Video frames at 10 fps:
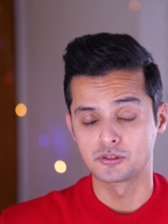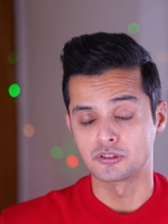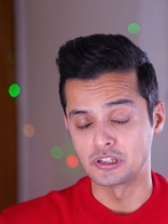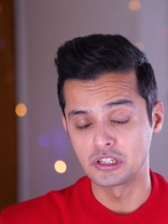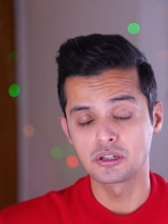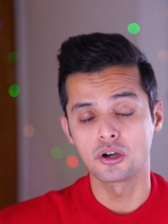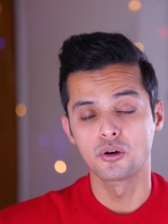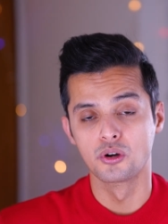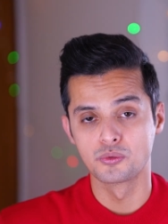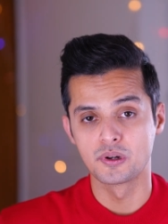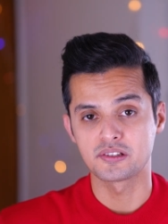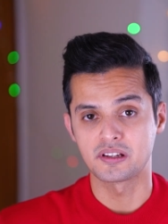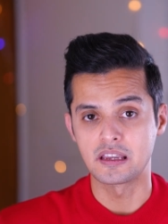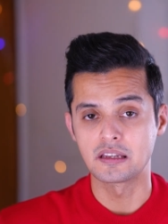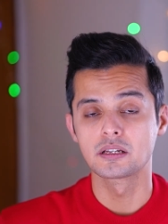To echo or
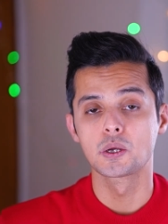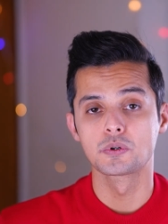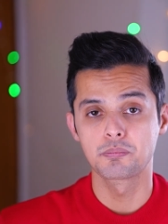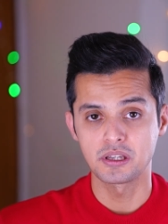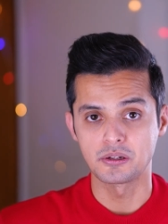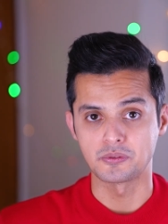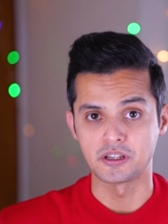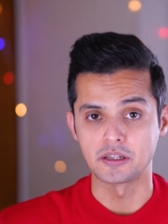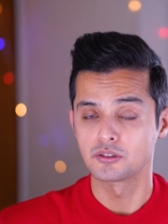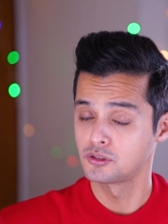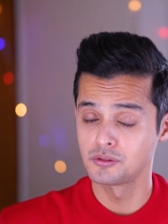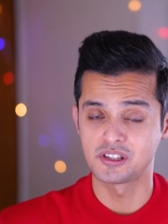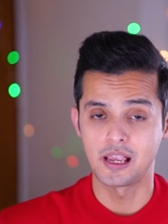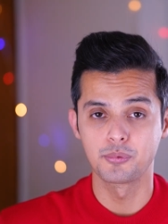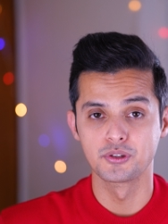resonate repeatedly. Two
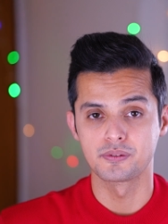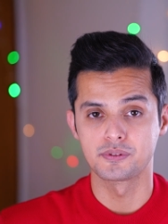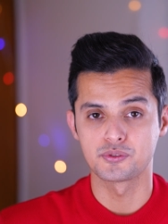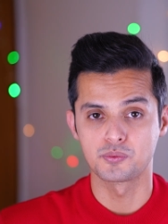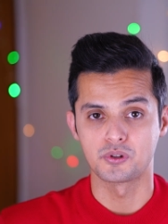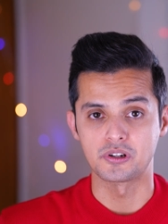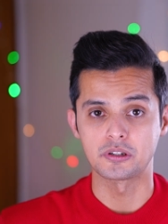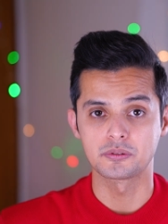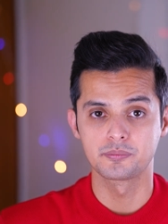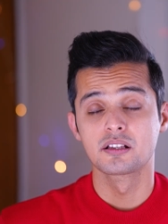examples of this word.